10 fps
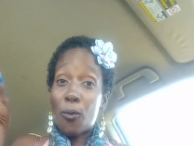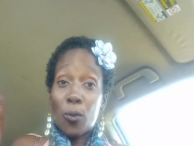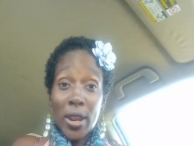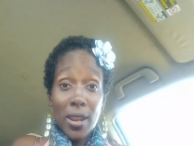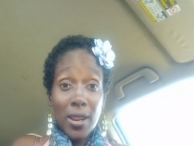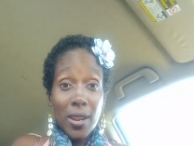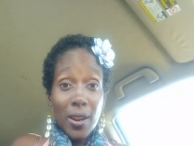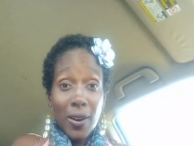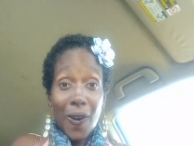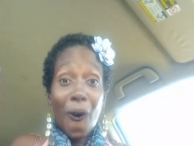we
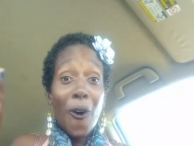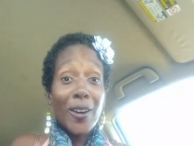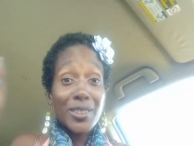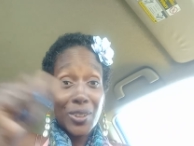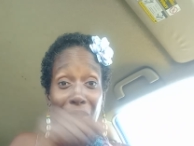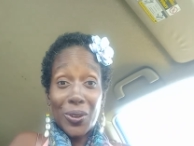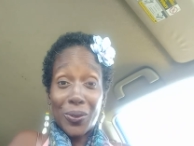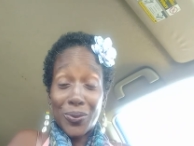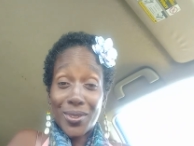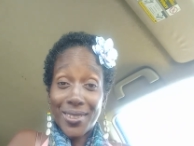are
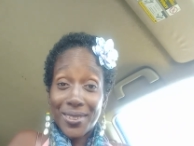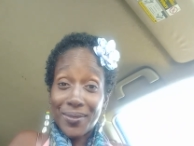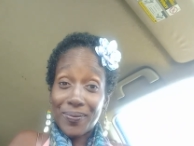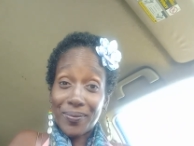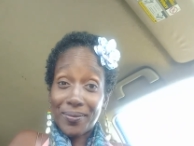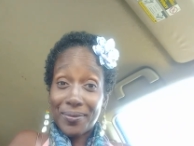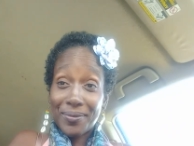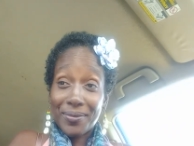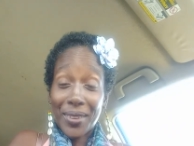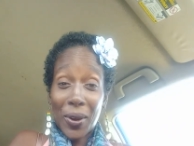stones.
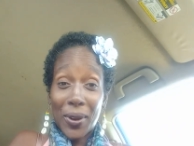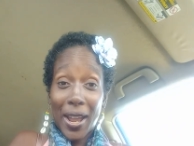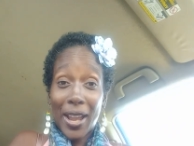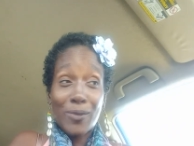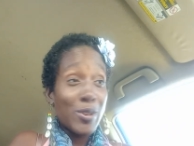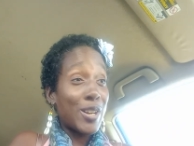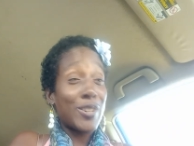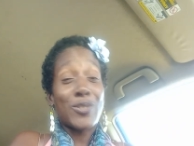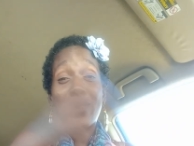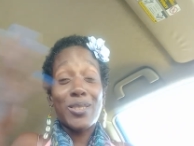Okay, we are
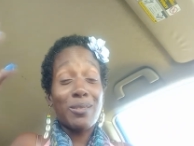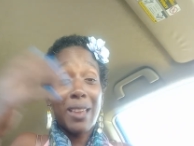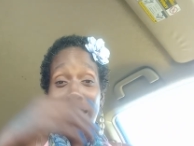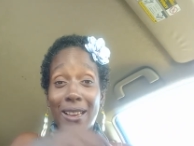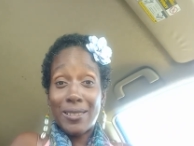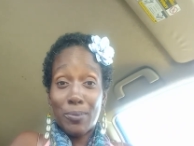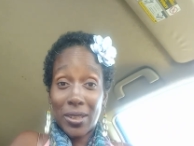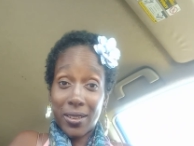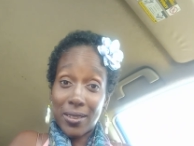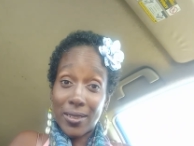crystallized
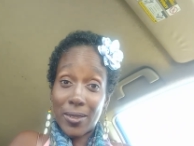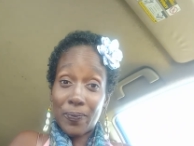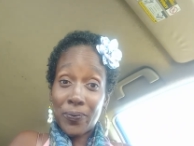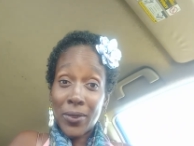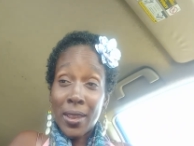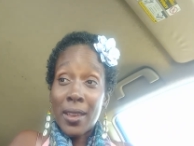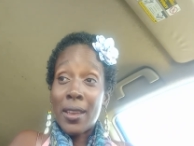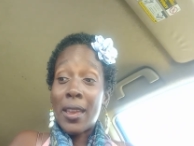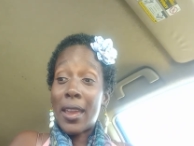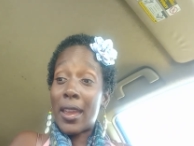beings.
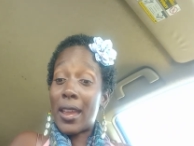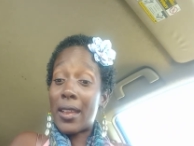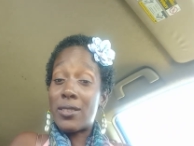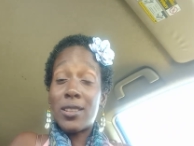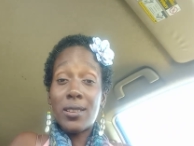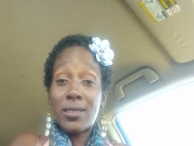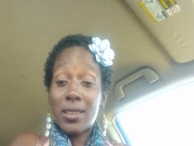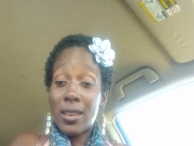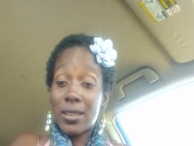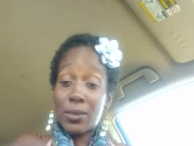And just
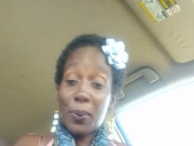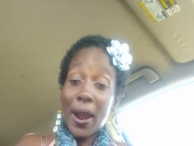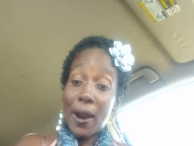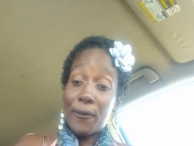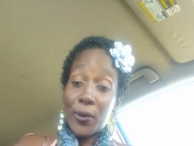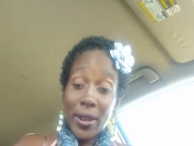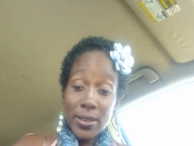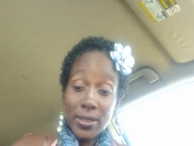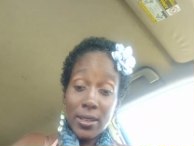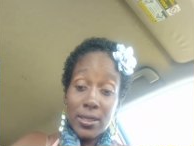as powerful
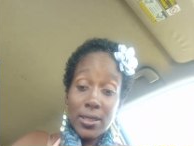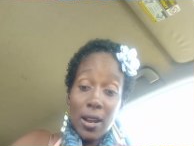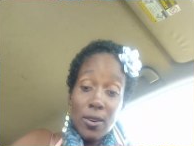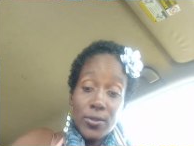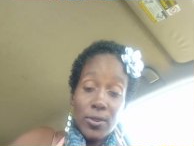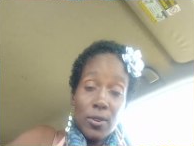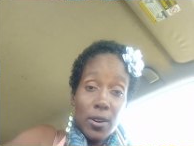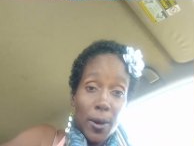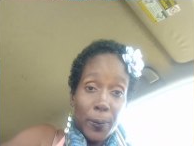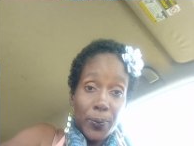as these stones are,